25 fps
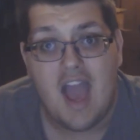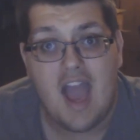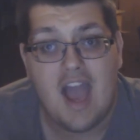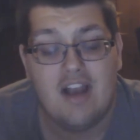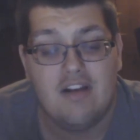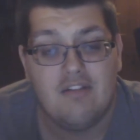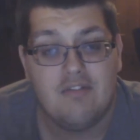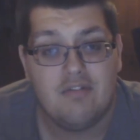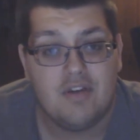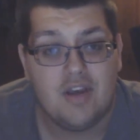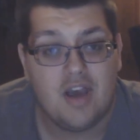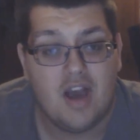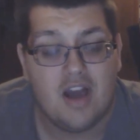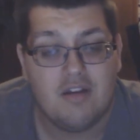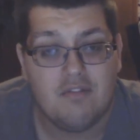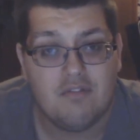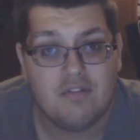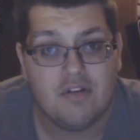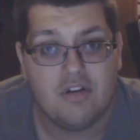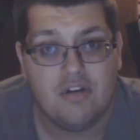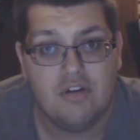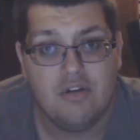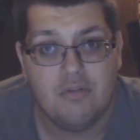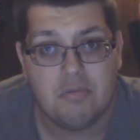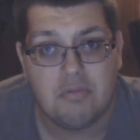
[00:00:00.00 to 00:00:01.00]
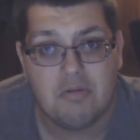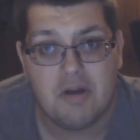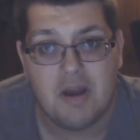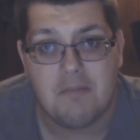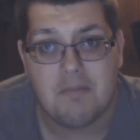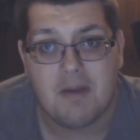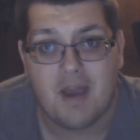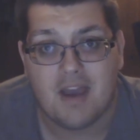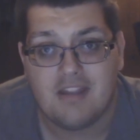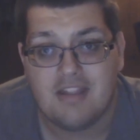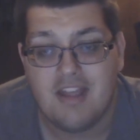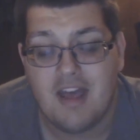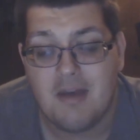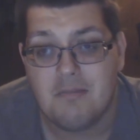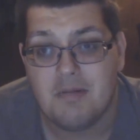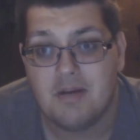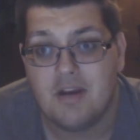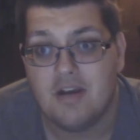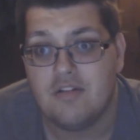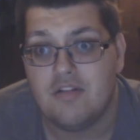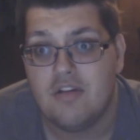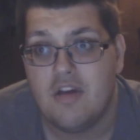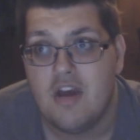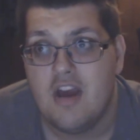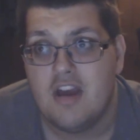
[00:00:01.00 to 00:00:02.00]
and kind of recuperate back there,
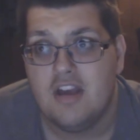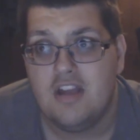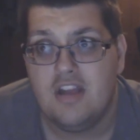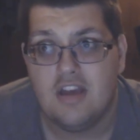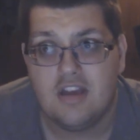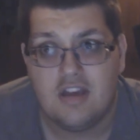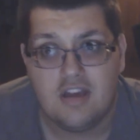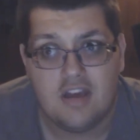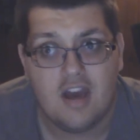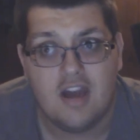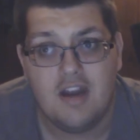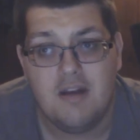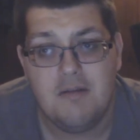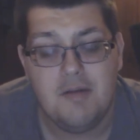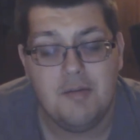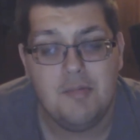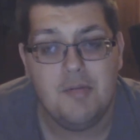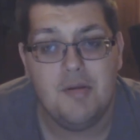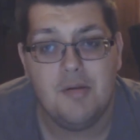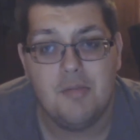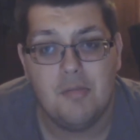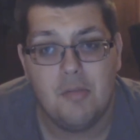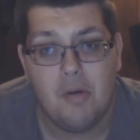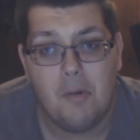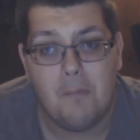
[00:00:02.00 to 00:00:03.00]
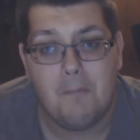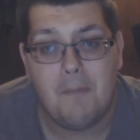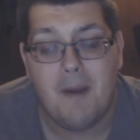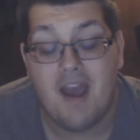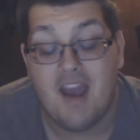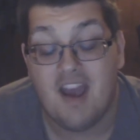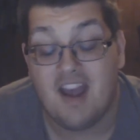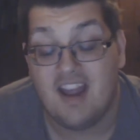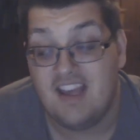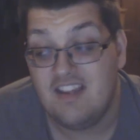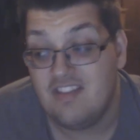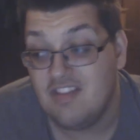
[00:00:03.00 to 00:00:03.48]
because you're going to be more better.